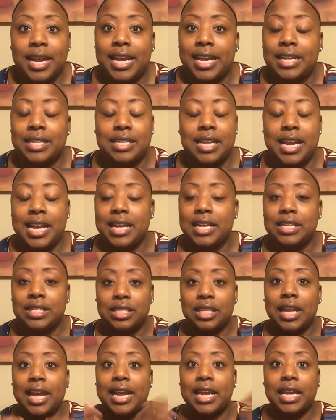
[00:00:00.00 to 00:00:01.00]
And
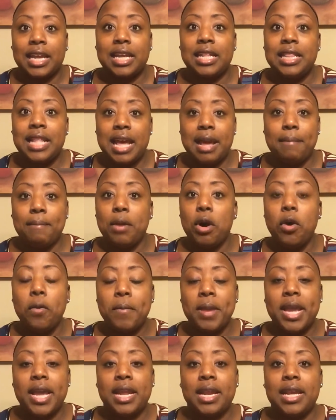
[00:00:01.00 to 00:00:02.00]
it's like in that
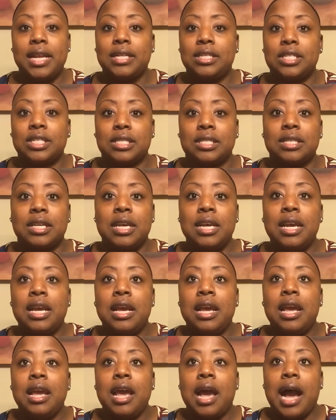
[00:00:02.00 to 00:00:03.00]
moment,
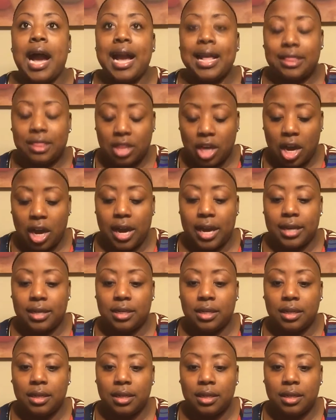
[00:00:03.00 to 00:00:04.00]
I thought,
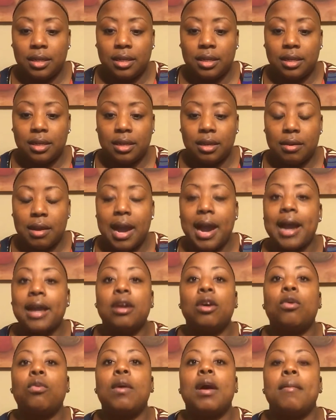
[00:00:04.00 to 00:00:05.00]
I
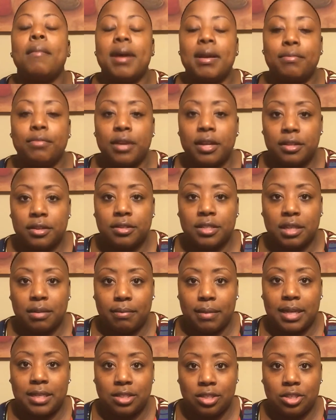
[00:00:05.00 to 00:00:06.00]
don't want my brothers and
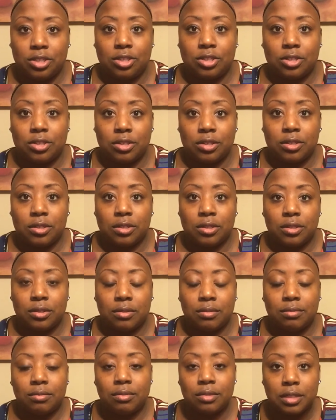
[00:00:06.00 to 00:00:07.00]
my sister
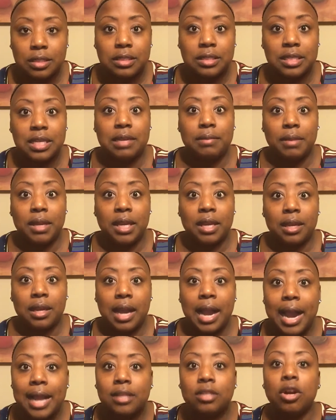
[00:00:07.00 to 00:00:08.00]
to see me.
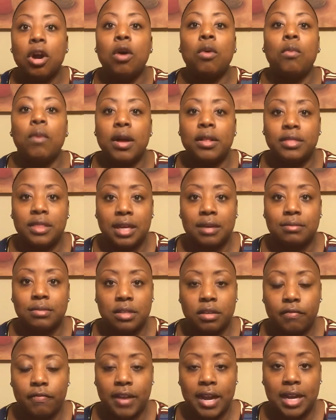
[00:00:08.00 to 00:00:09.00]
I don't want them
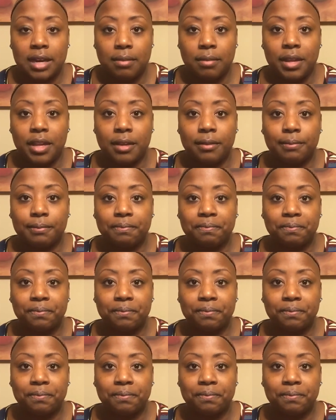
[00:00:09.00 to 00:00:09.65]
to find me.